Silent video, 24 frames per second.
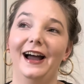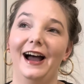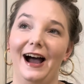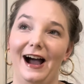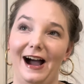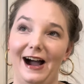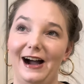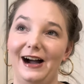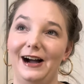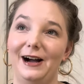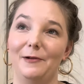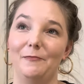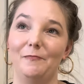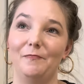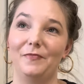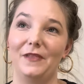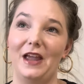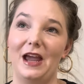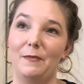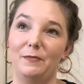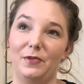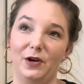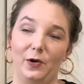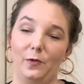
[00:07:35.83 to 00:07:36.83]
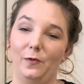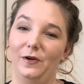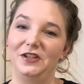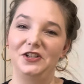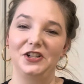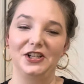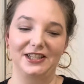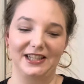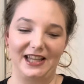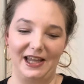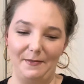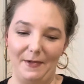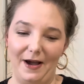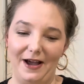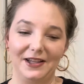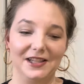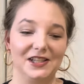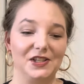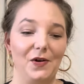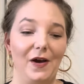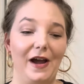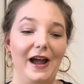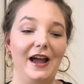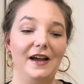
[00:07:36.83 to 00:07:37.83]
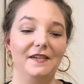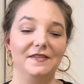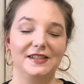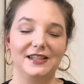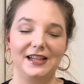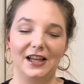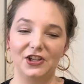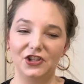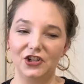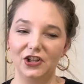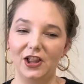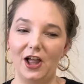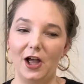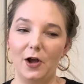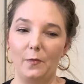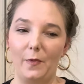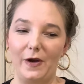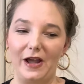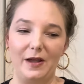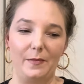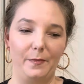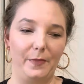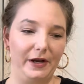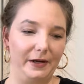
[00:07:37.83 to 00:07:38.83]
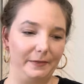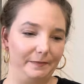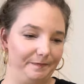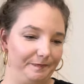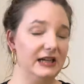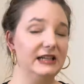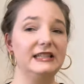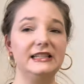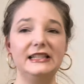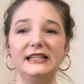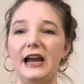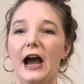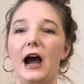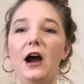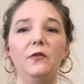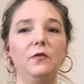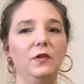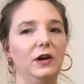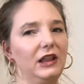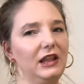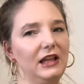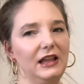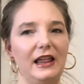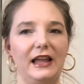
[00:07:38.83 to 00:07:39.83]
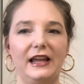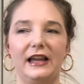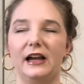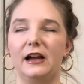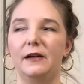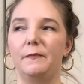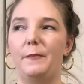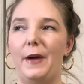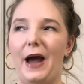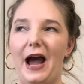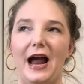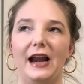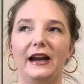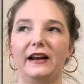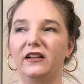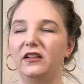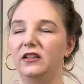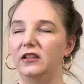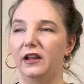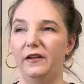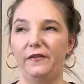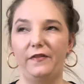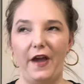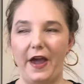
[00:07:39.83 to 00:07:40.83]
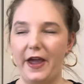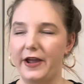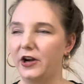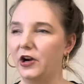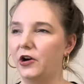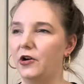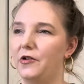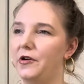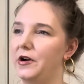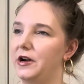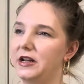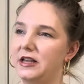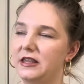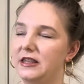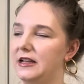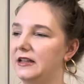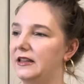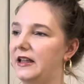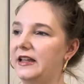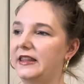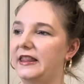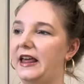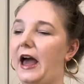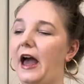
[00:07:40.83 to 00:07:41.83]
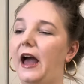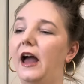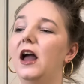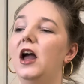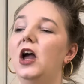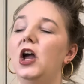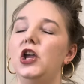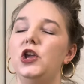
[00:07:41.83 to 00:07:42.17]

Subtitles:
And book 1 just came out, so I have such a long wait, but it's not really like a bad cliffhanger or anything like that.